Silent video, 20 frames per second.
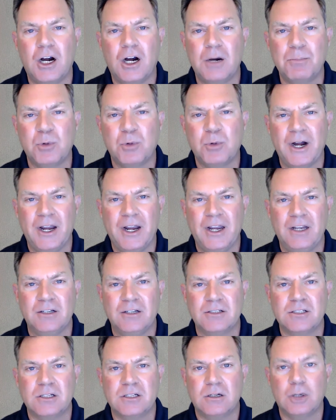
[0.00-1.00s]
our
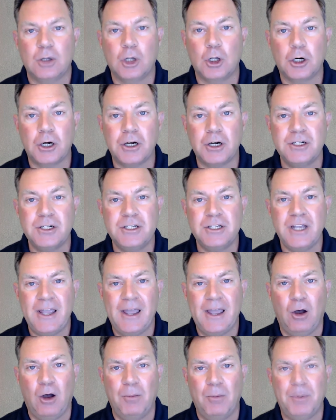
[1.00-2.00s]
brains learn to
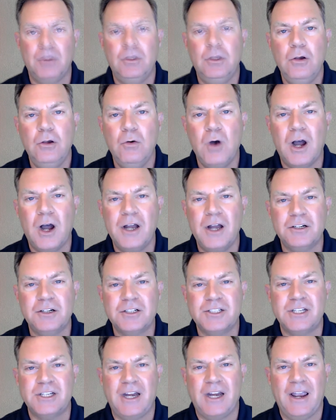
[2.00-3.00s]
help you
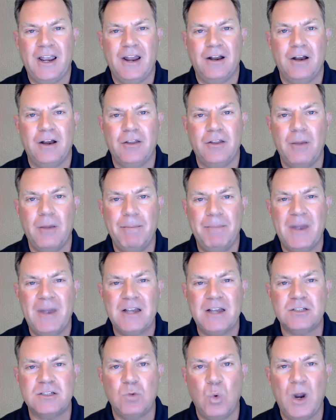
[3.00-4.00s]
understand the
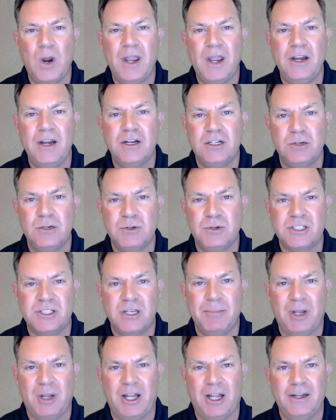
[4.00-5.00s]
best way to
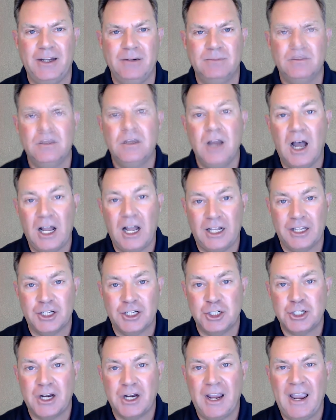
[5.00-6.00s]
assimilate
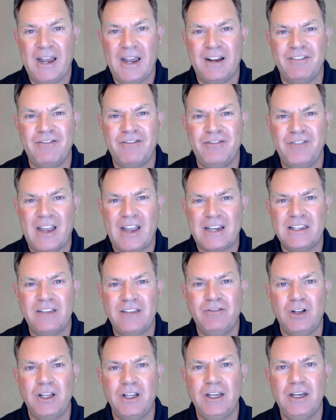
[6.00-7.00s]
knowledge and
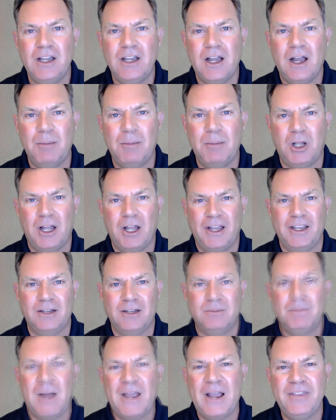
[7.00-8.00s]
effectively apply
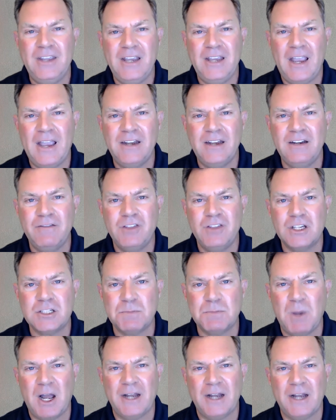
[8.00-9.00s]
it. By the end of
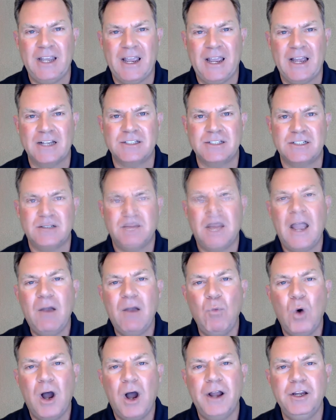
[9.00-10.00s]
this podcast, I
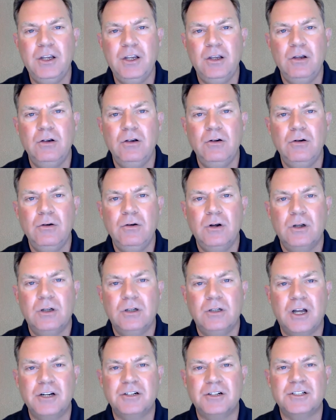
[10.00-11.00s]
want you
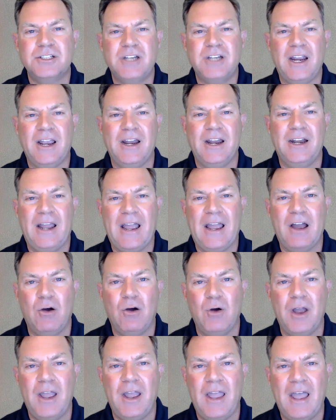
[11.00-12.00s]
to understand
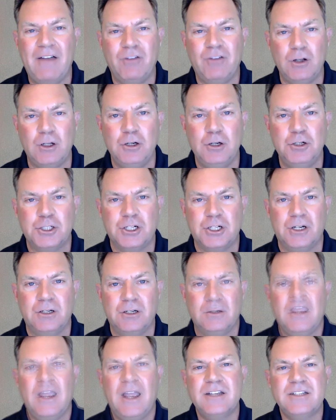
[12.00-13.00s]
how
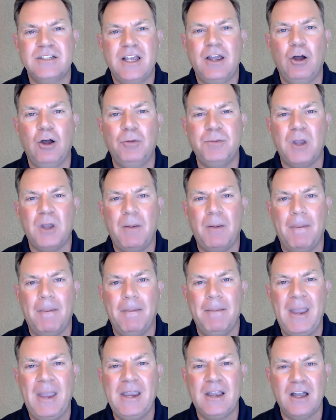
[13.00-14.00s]
evolution has helped
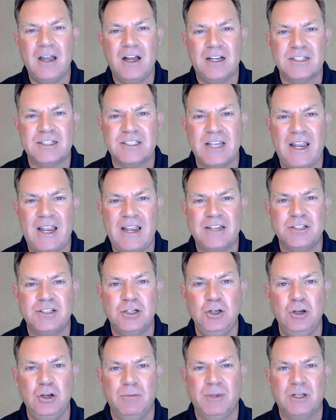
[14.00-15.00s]
make us as
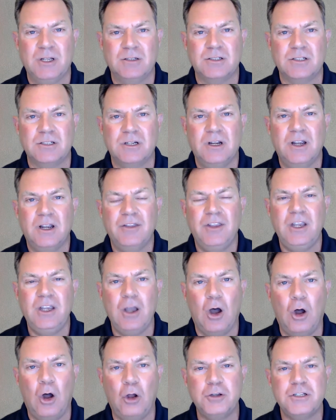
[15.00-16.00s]
humans
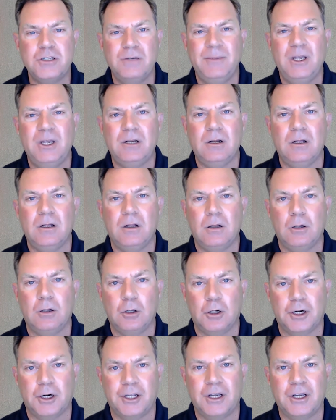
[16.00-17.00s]
the ultimate
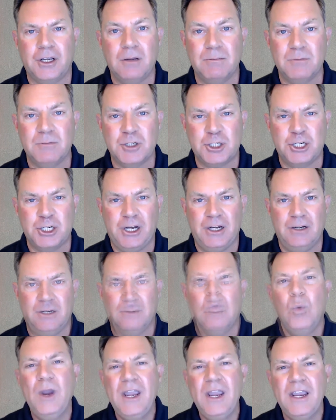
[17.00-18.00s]
learning machine.
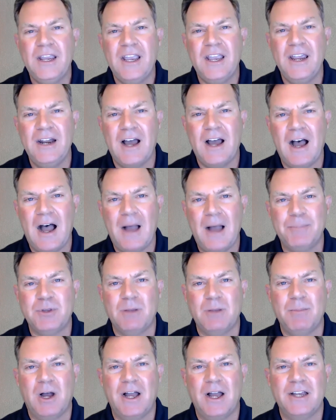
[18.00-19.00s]
We can
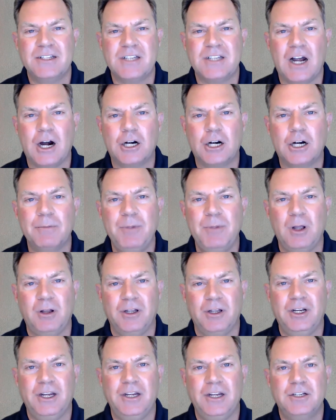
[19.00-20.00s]
optimize our
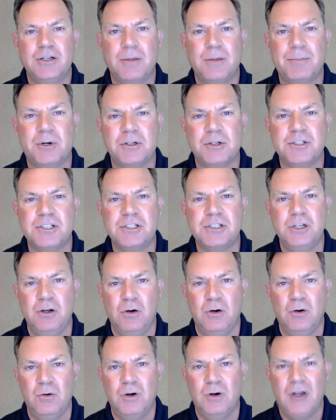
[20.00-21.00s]
ability to
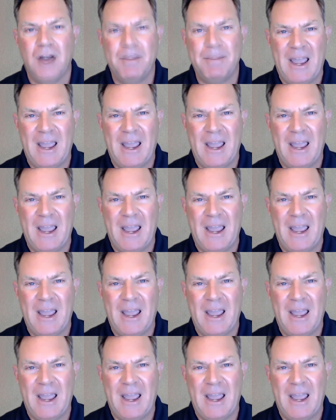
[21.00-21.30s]
pursue a